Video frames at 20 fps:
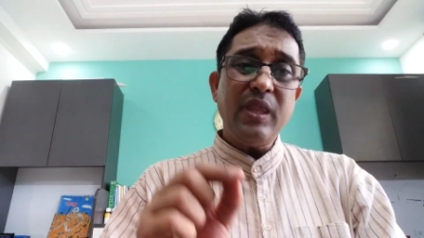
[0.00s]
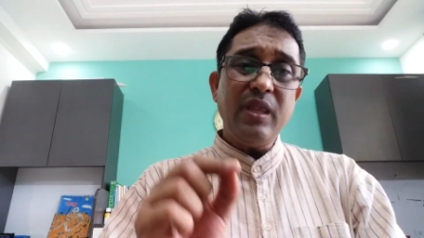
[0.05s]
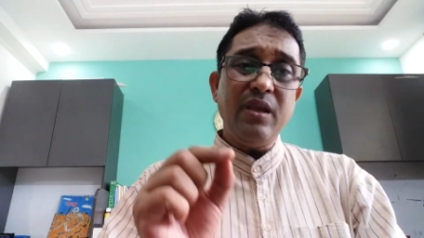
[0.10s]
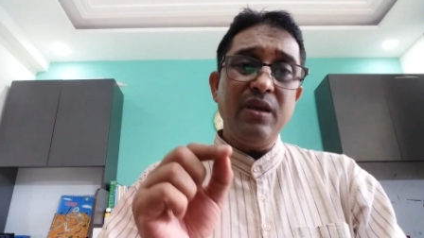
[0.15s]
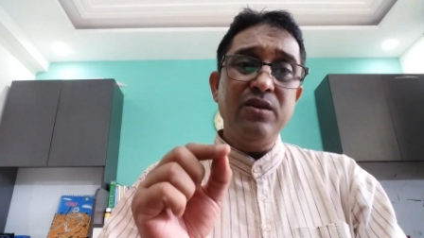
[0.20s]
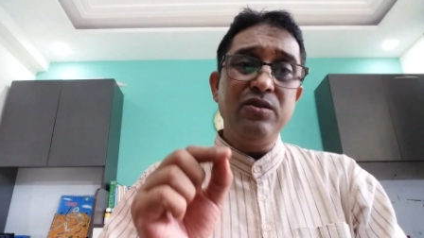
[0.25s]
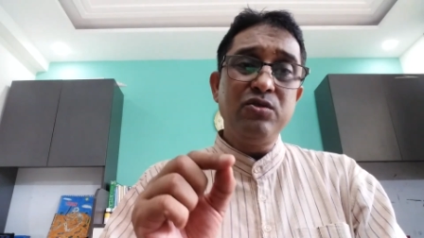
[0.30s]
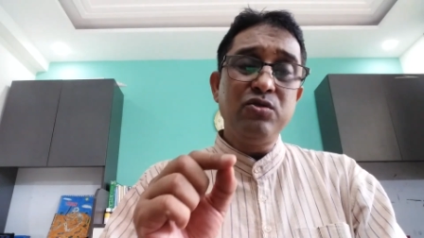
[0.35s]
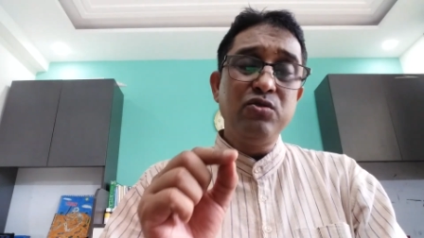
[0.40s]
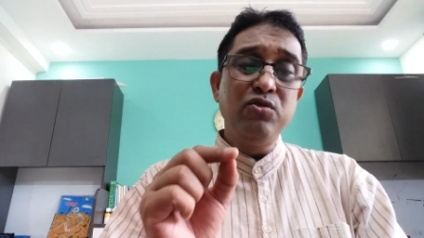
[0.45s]

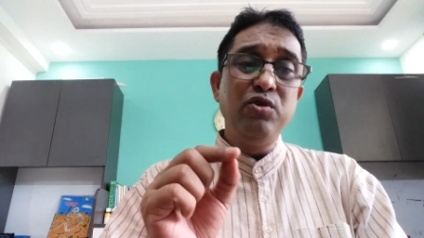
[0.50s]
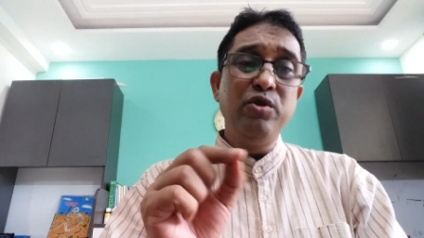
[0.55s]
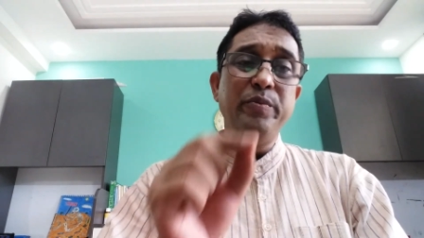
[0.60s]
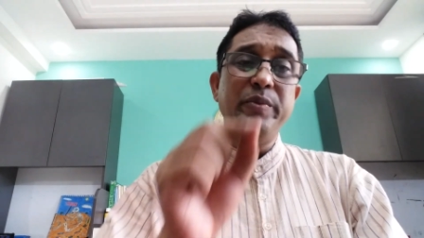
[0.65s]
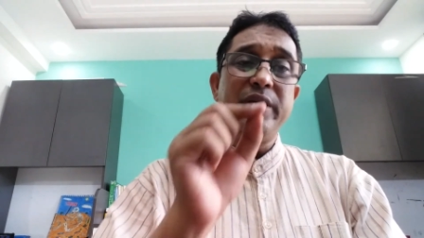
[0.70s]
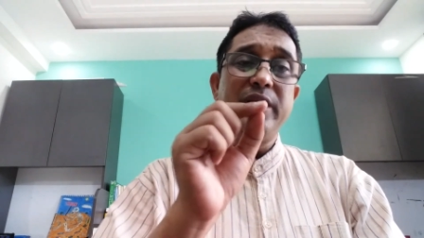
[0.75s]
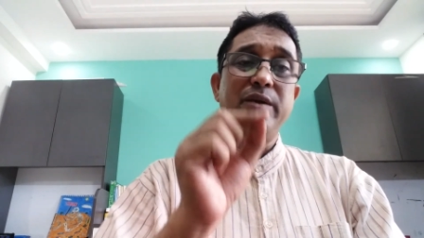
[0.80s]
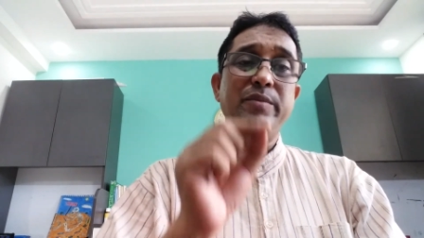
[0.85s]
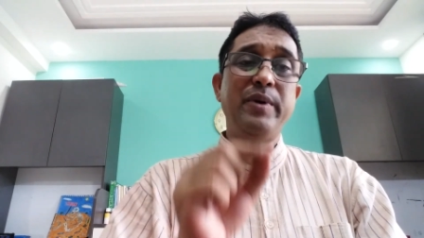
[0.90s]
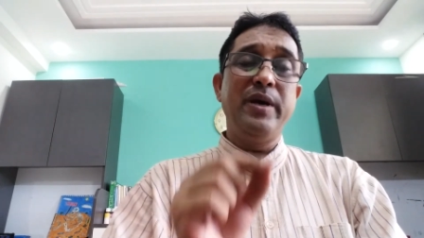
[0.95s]
should
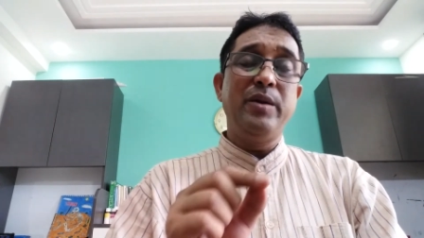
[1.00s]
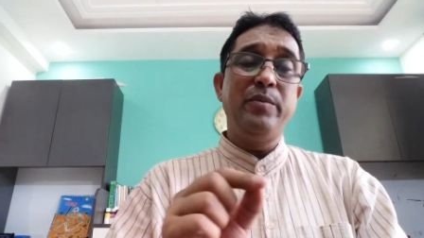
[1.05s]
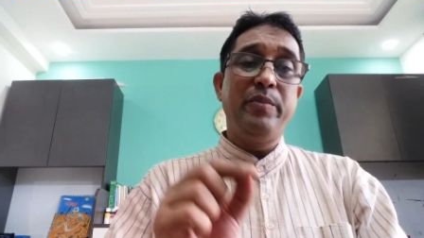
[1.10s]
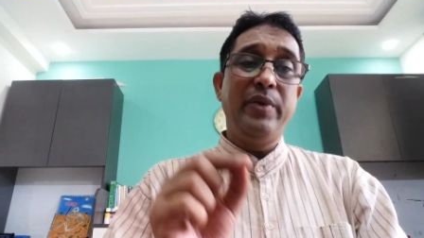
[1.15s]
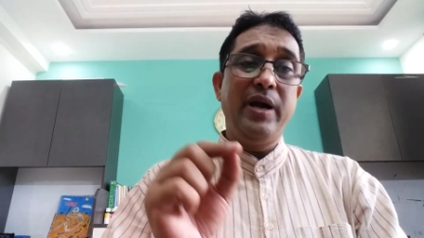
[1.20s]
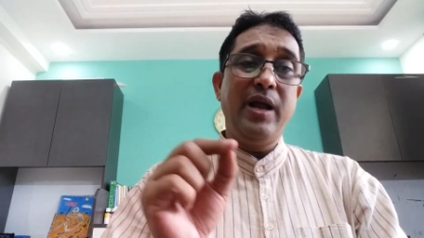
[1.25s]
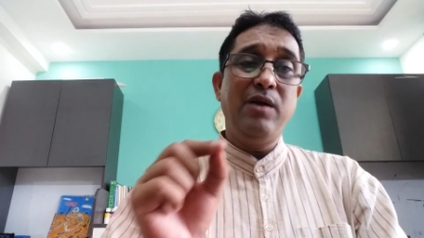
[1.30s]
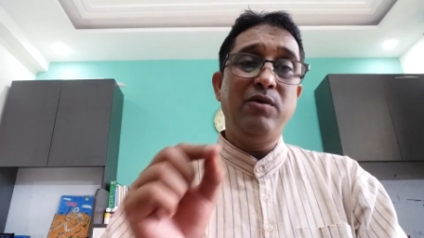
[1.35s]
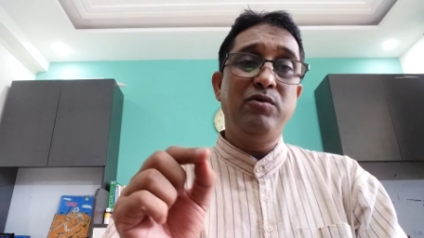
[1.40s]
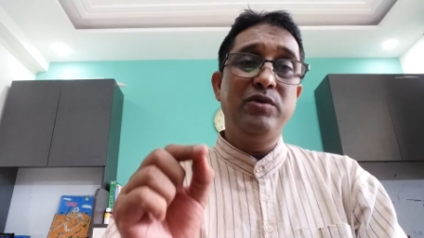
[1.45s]
be given,
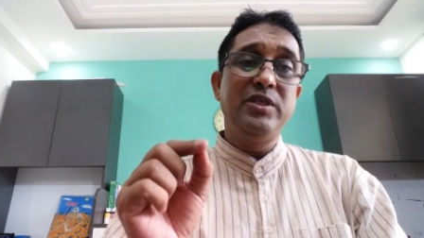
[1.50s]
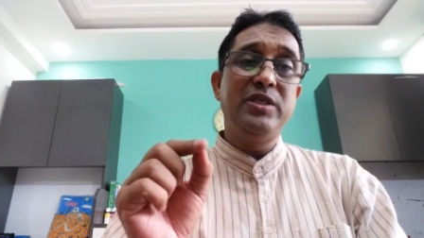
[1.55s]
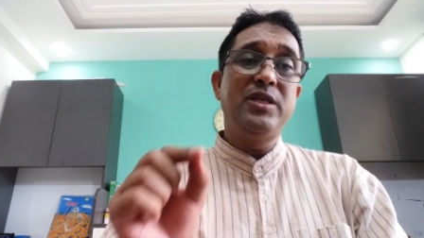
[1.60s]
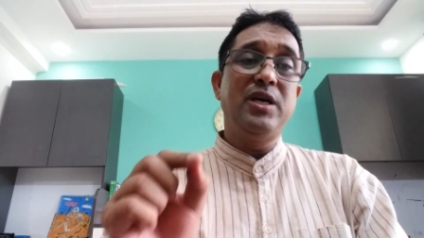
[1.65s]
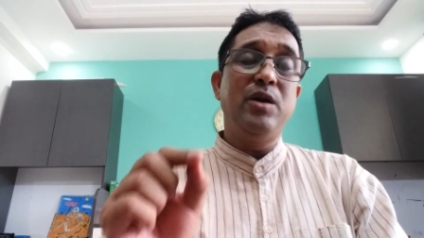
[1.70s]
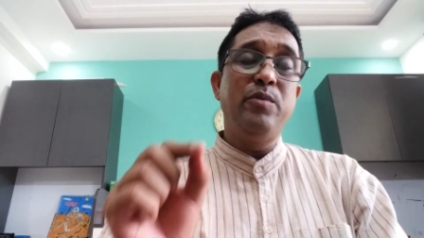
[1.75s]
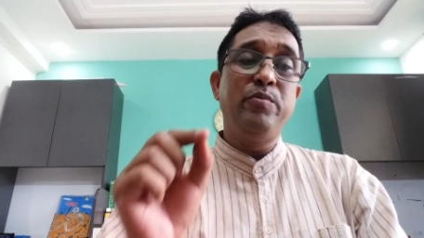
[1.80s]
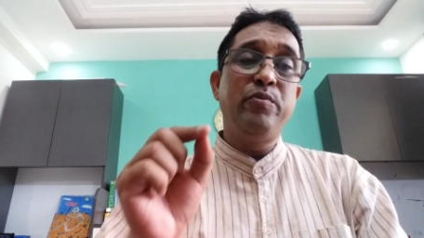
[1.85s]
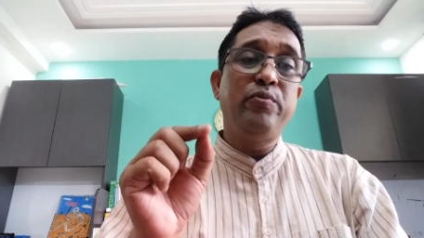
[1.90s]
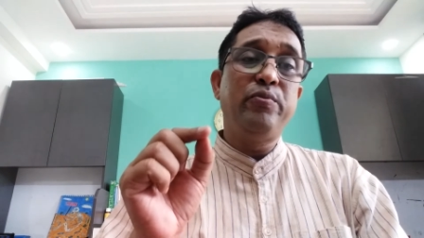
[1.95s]

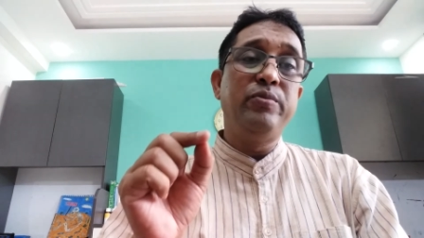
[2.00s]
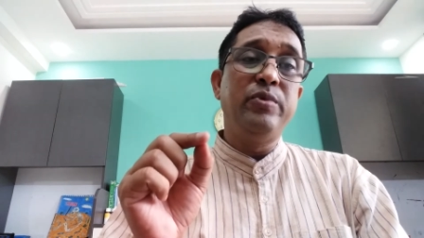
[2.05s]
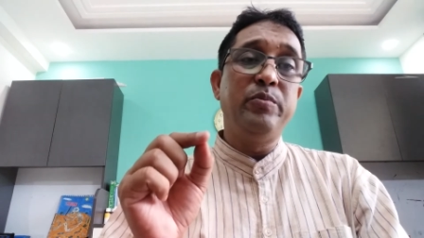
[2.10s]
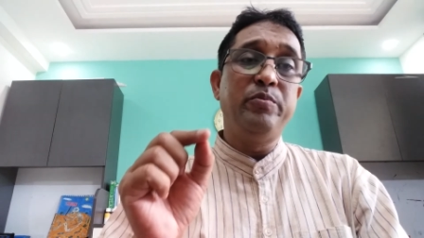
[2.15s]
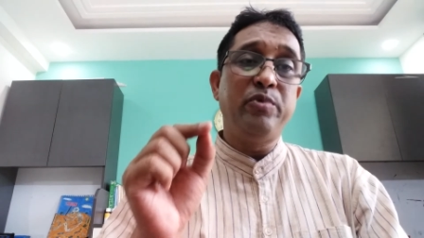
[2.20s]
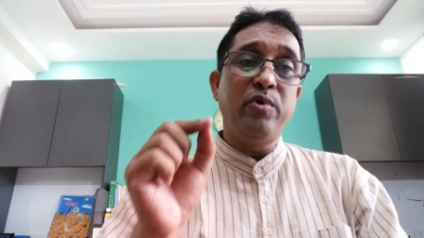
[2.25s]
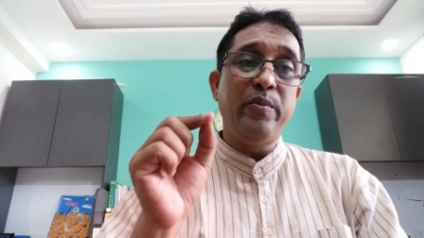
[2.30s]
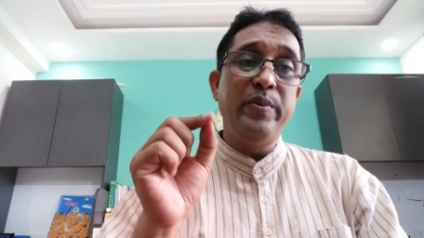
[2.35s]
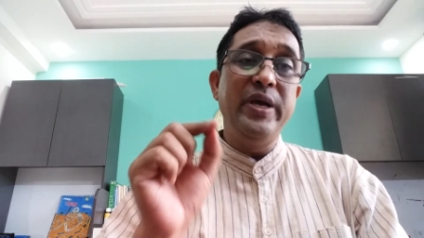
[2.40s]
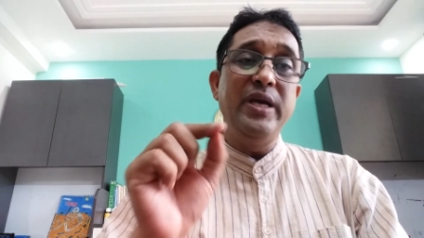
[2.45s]
pedagogical
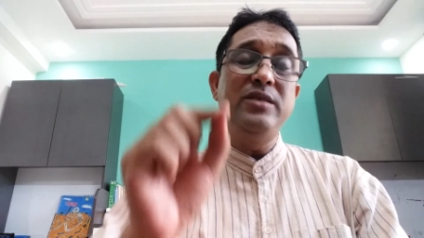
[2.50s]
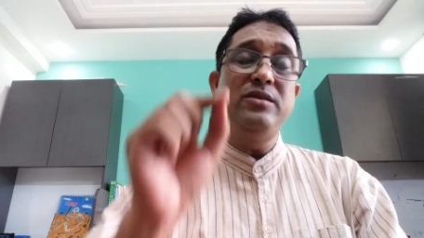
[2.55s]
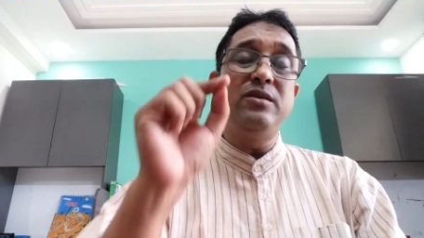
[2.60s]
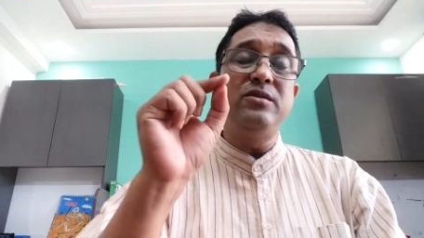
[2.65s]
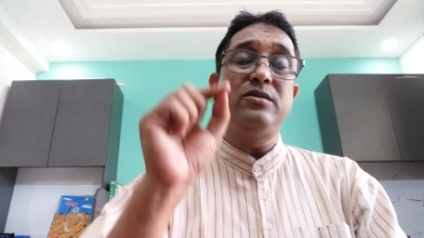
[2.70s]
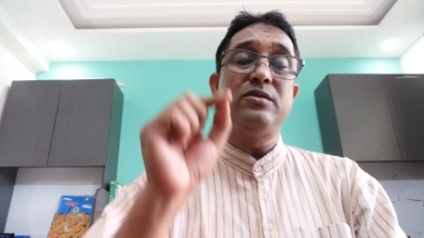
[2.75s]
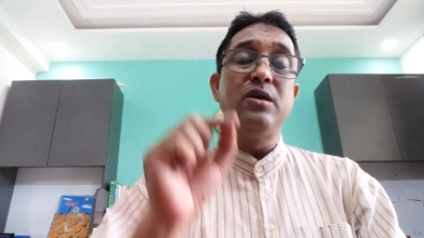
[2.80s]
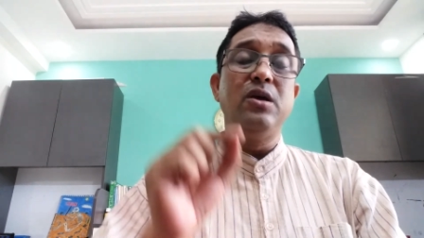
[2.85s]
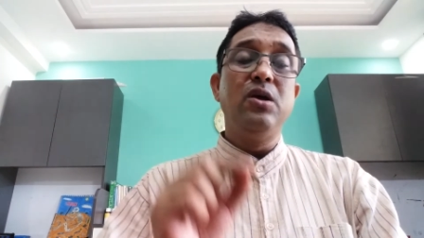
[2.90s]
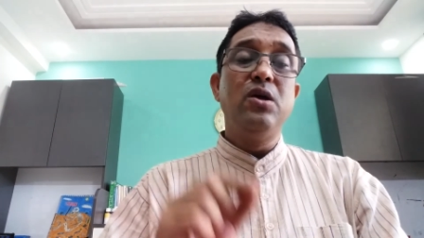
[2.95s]

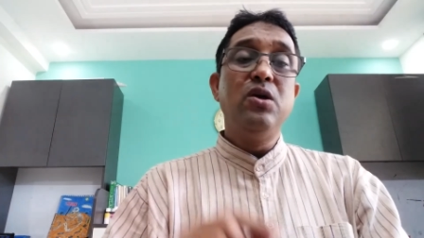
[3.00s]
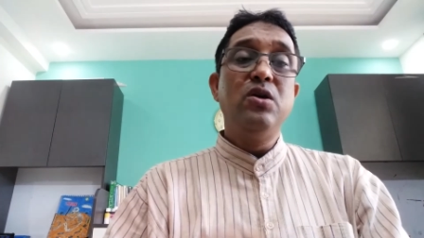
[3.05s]
provisions